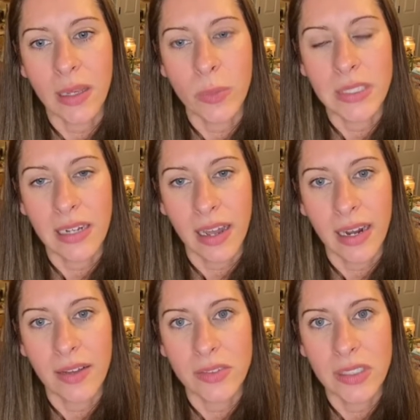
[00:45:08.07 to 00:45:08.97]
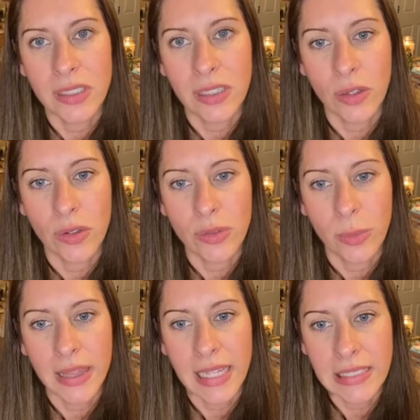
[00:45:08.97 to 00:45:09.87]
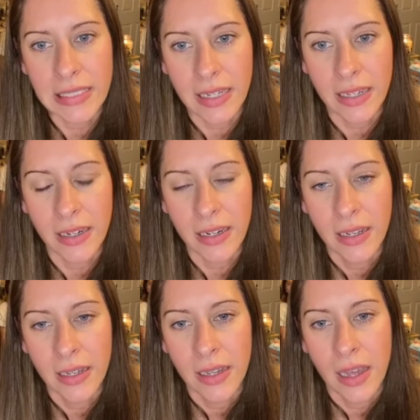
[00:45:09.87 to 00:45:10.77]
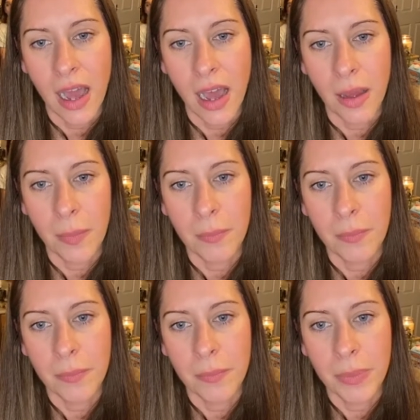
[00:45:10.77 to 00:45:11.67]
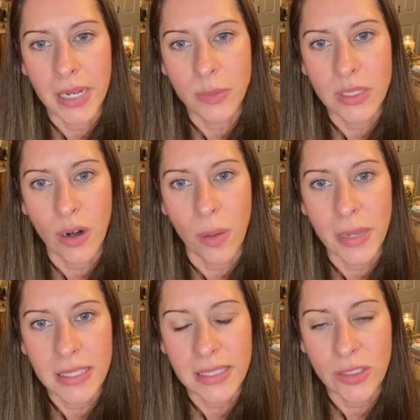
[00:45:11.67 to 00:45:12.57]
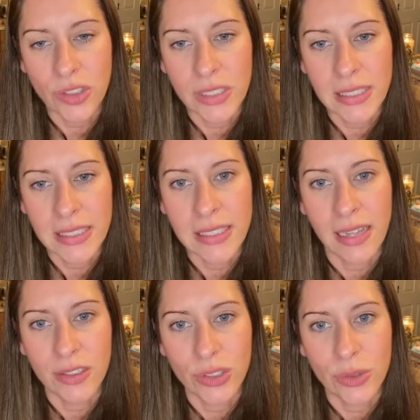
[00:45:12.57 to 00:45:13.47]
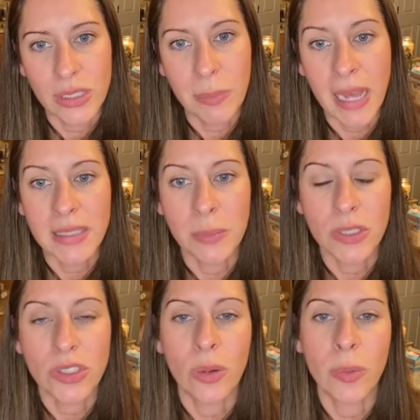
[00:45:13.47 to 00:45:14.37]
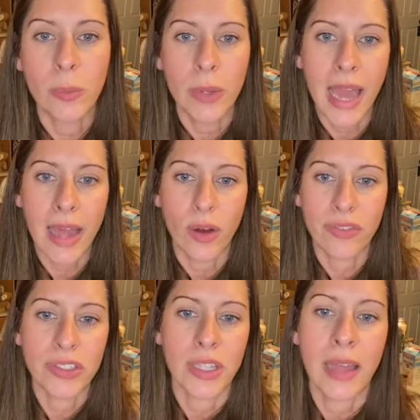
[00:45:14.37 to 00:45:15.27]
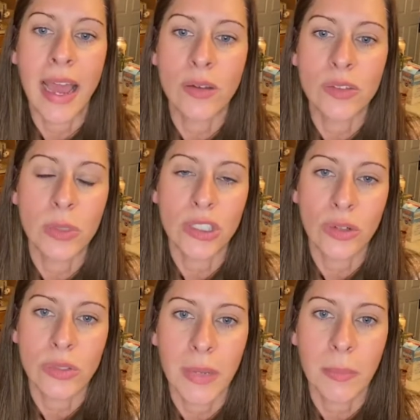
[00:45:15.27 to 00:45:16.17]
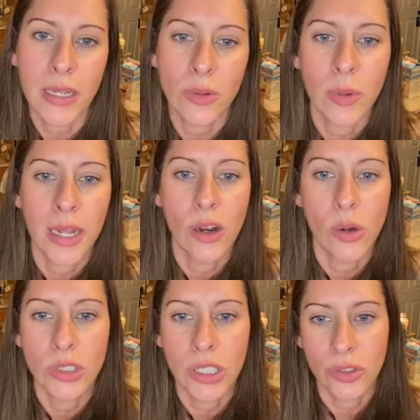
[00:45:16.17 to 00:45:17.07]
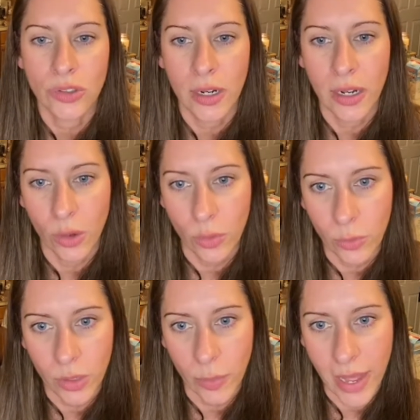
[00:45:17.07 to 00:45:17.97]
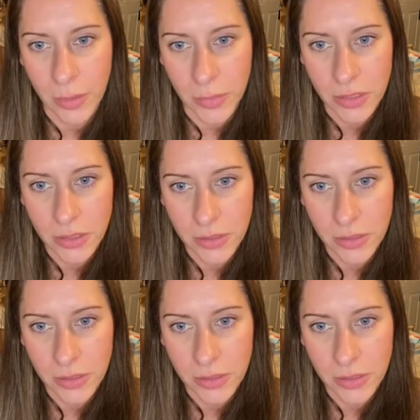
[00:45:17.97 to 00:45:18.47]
We did not have to disclose what they did. But it was in our best interest to sell as soon as possible. So when we had offers on the house, we chose somebody who had no children and no animals.